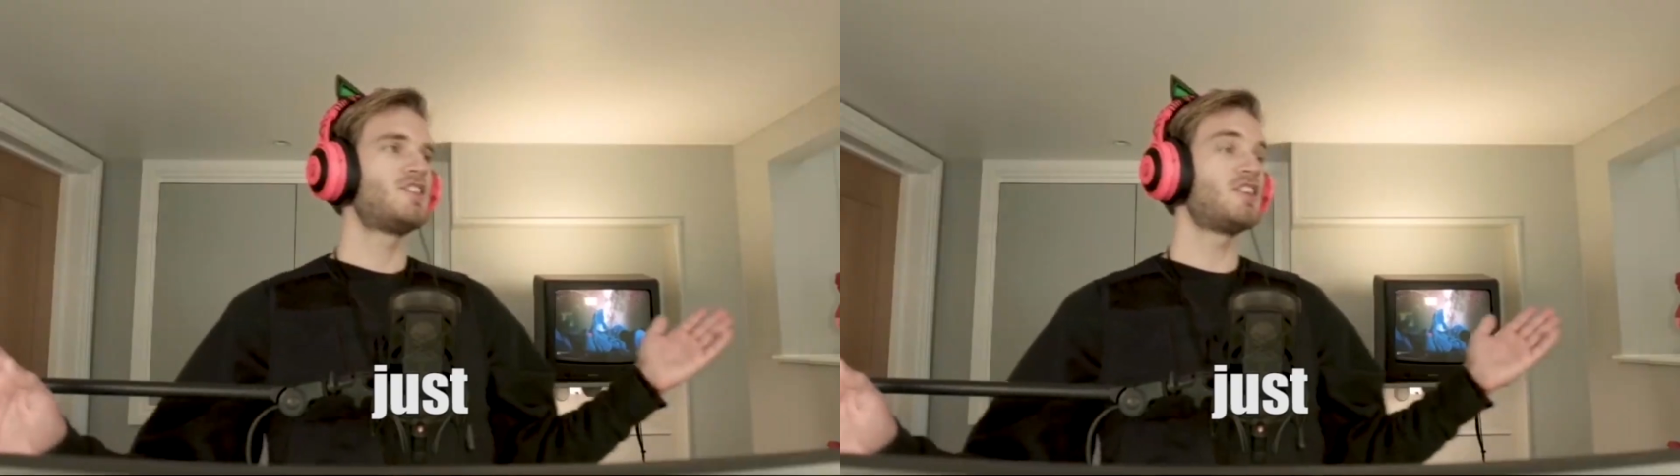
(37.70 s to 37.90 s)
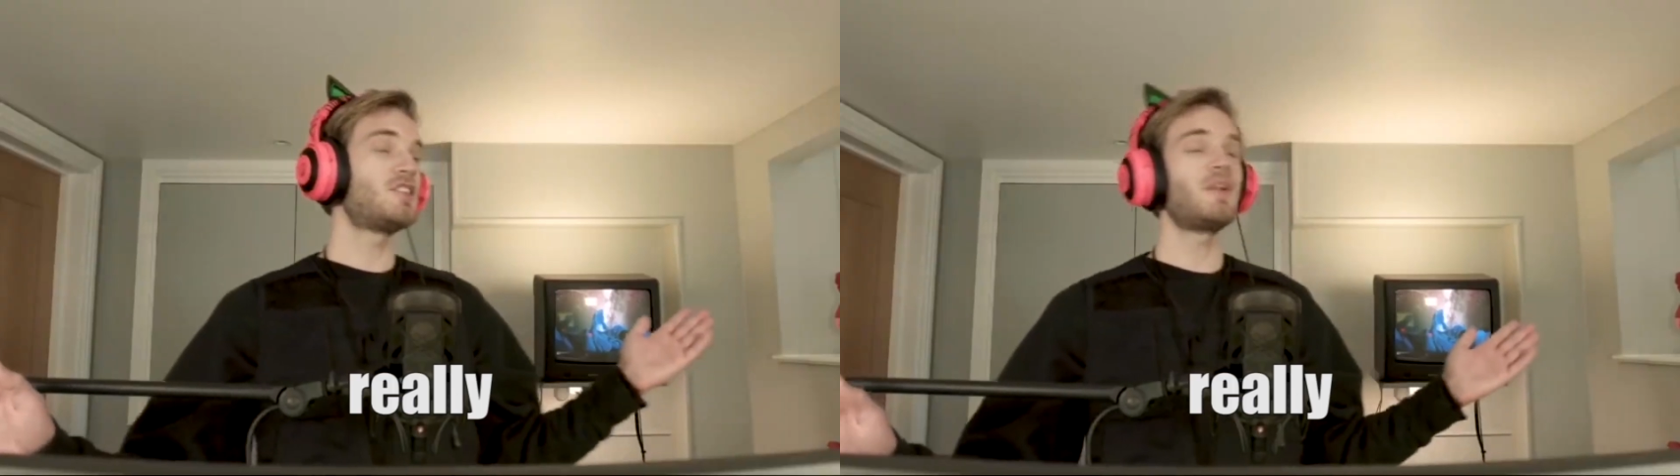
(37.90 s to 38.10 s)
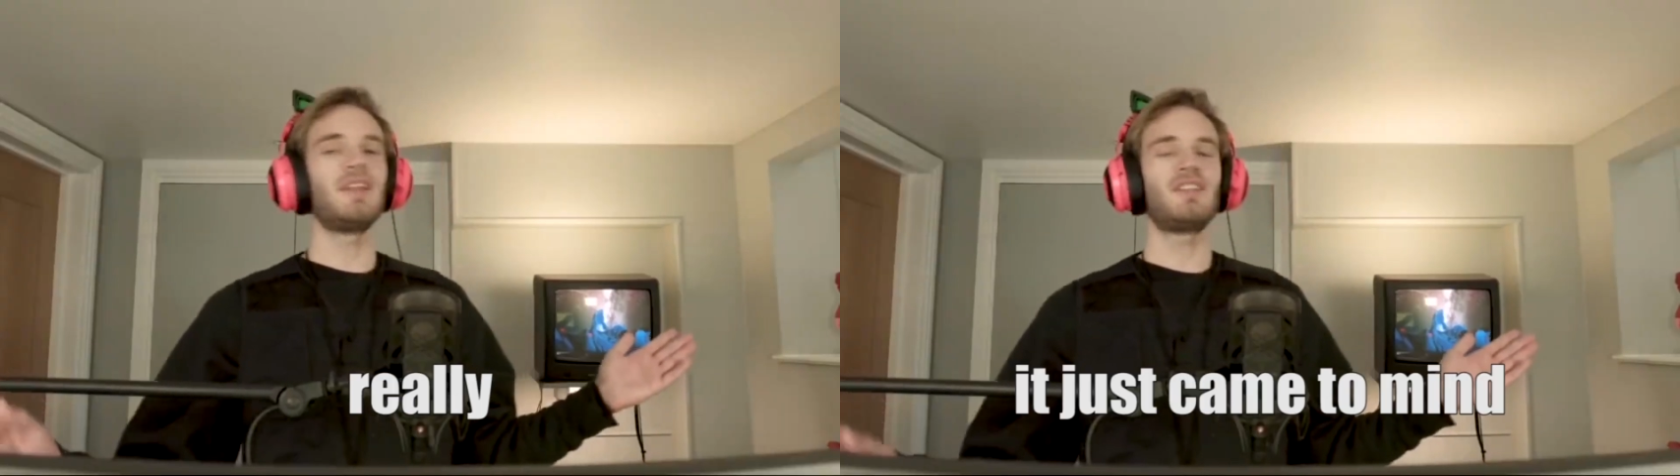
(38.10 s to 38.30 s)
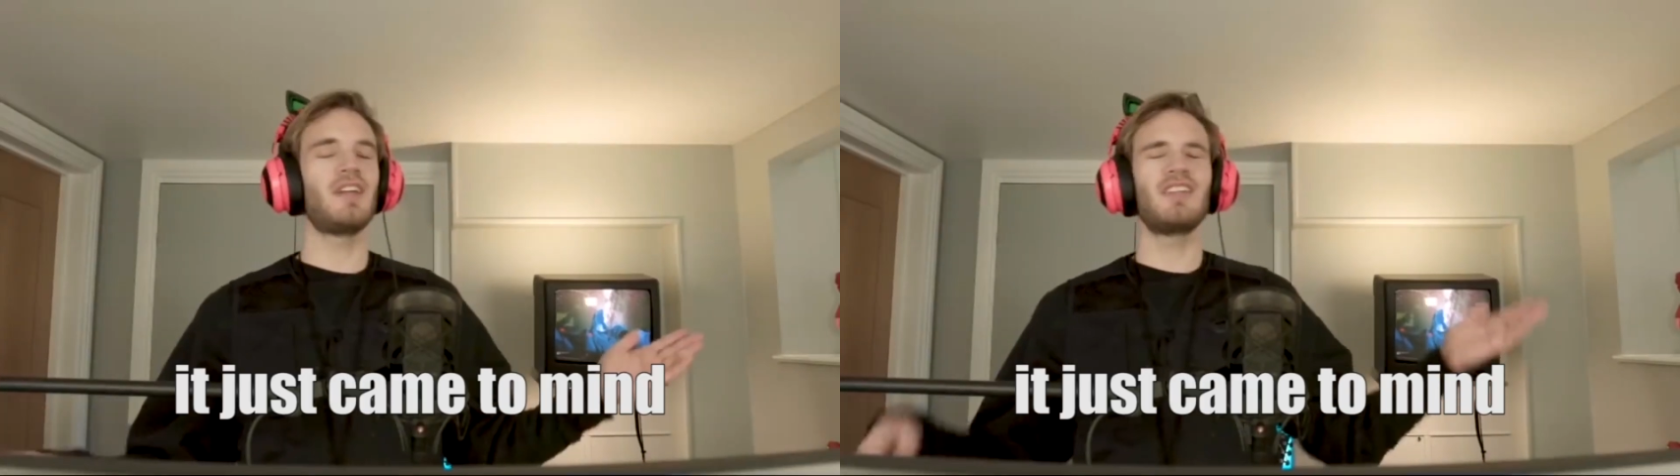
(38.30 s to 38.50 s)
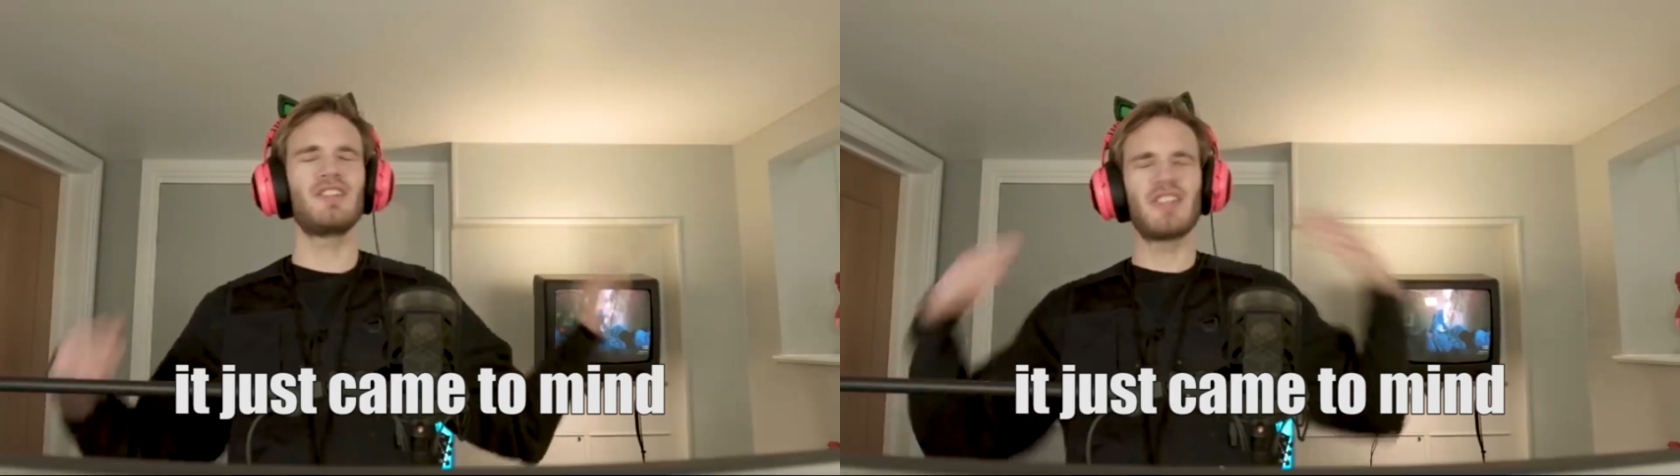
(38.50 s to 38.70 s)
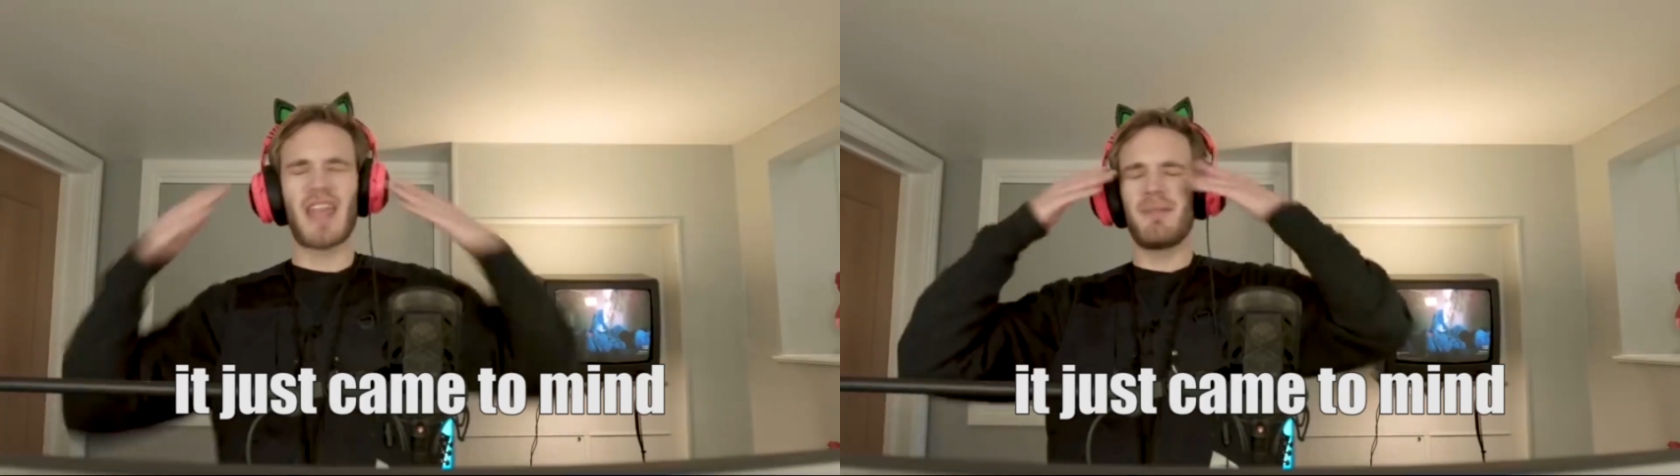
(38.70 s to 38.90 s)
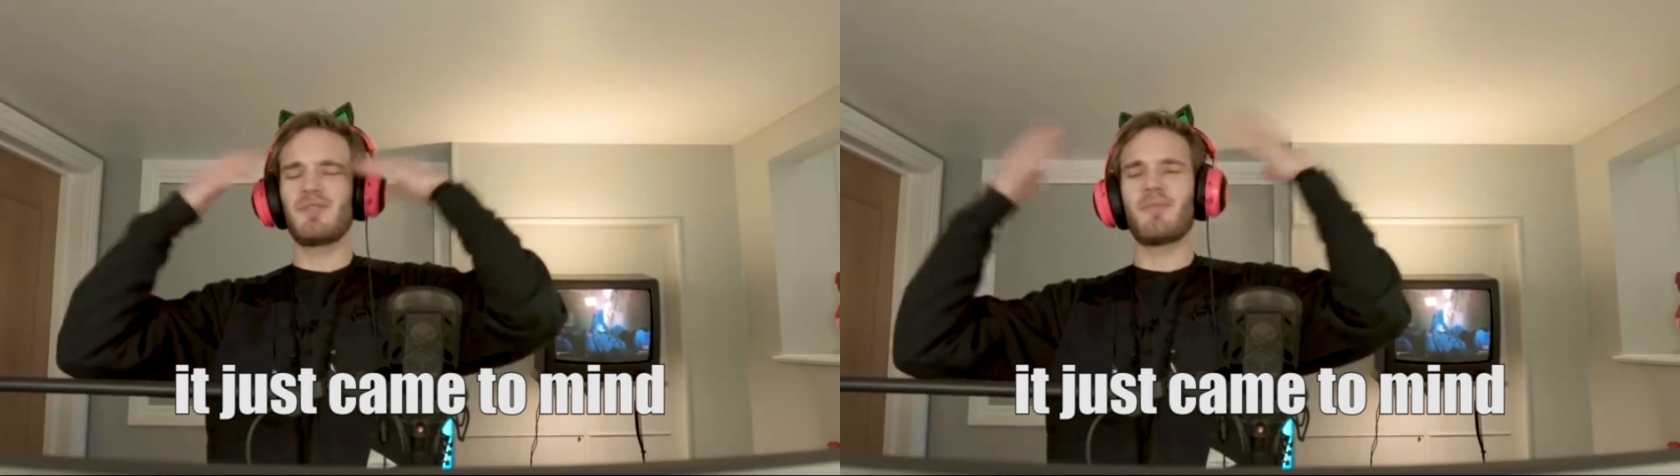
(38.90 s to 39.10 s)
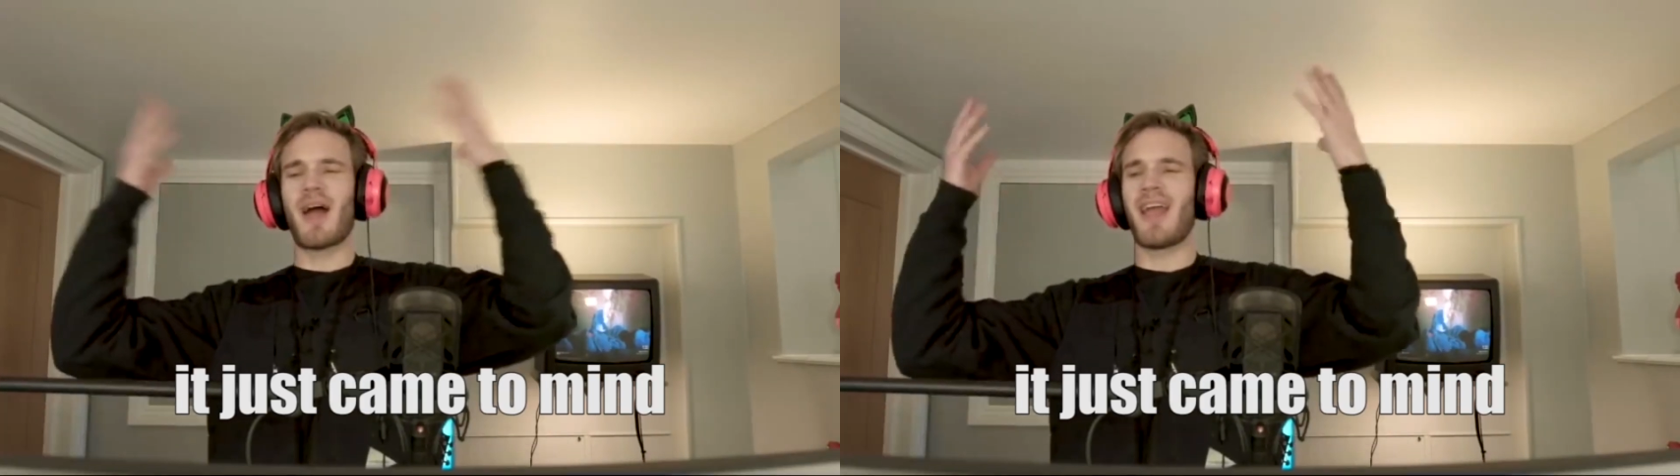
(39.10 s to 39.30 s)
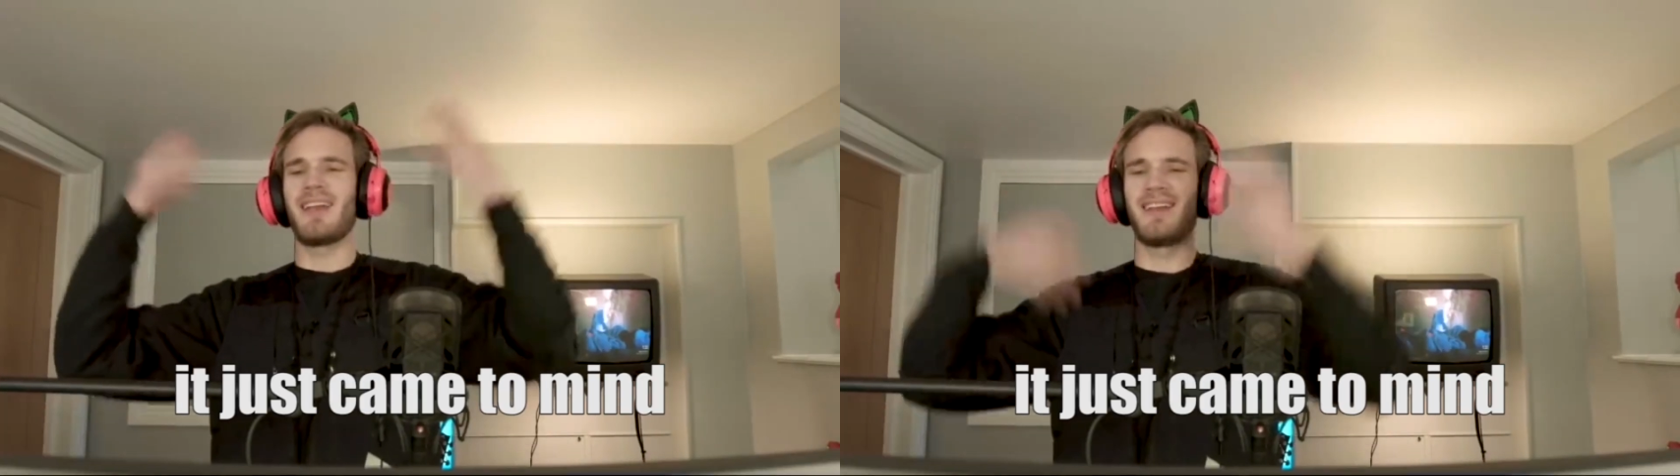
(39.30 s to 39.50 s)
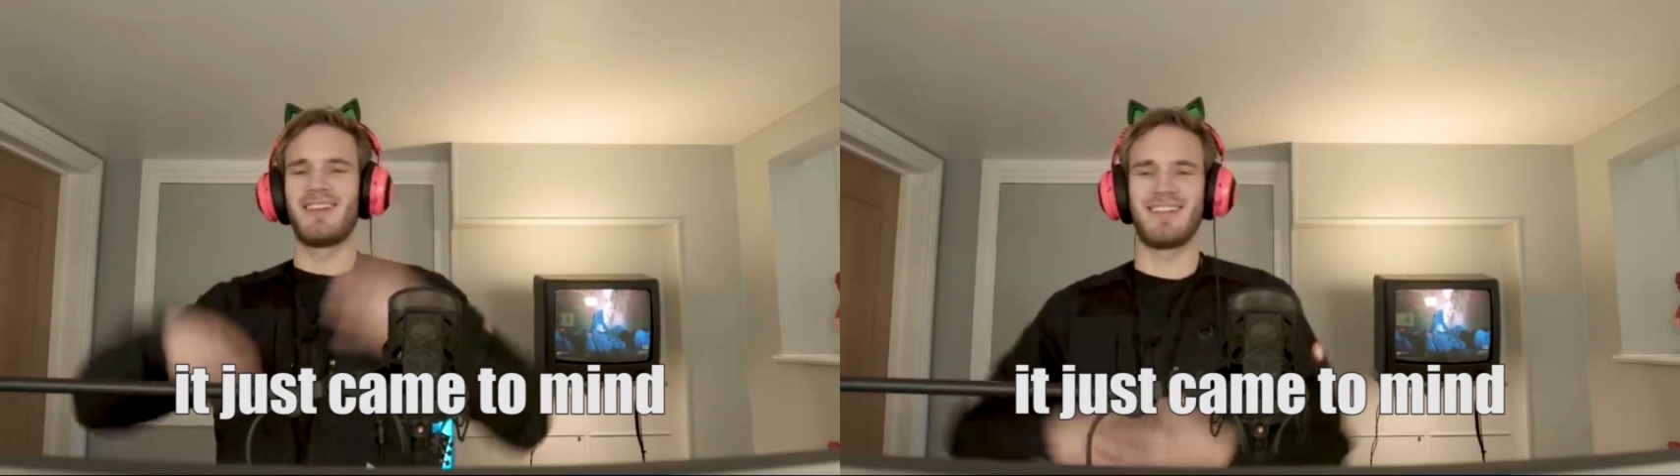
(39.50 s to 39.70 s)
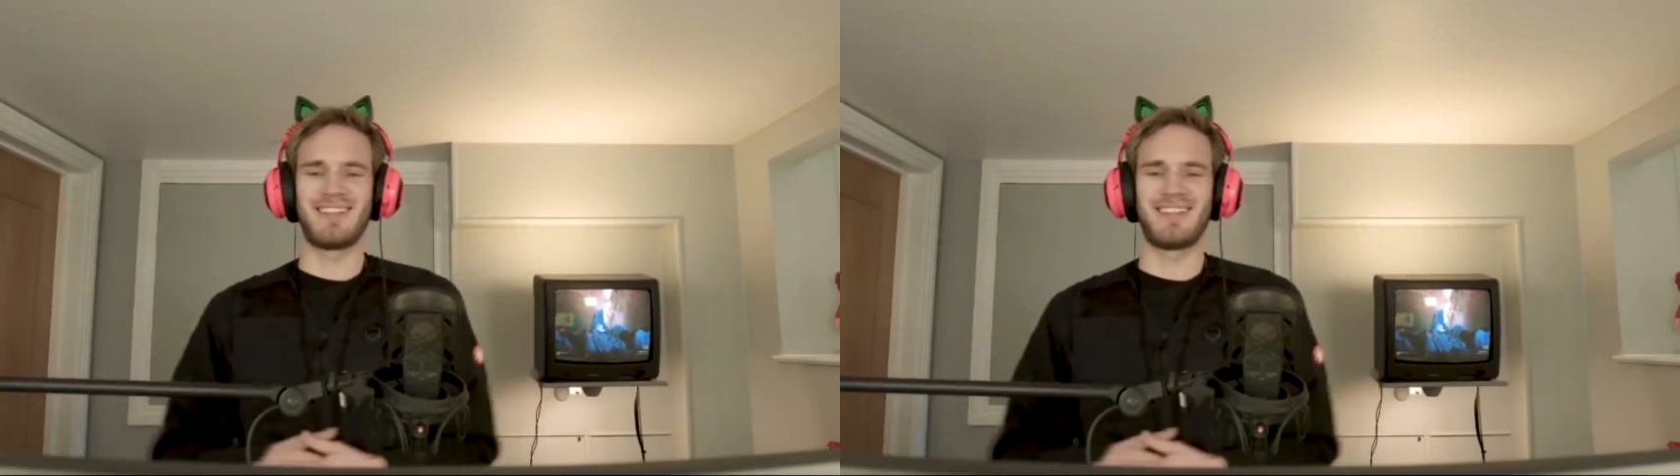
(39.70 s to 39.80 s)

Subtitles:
Just really, it just came to mind.